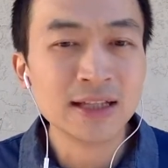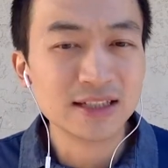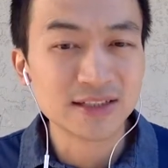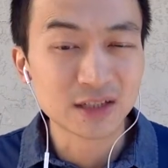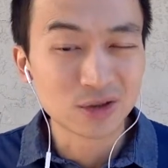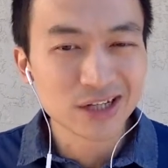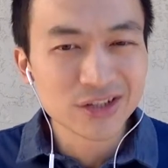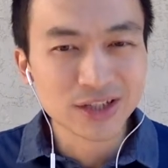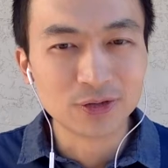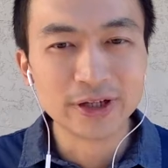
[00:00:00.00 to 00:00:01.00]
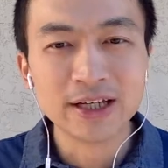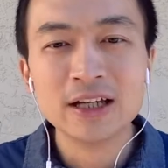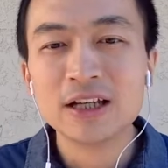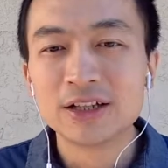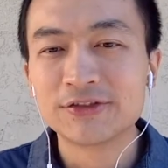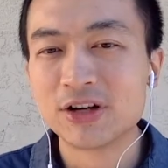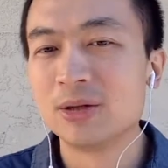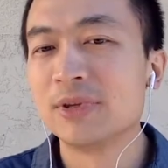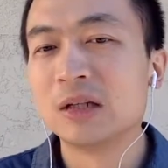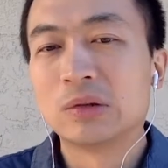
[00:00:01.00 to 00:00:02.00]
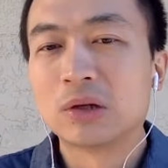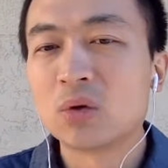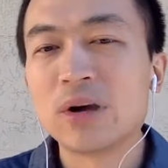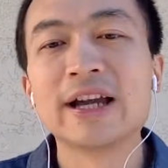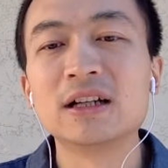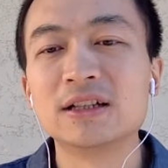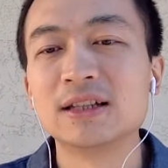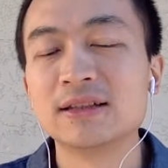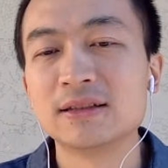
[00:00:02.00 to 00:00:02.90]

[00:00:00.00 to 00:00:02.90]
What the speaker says: discretionary from the required.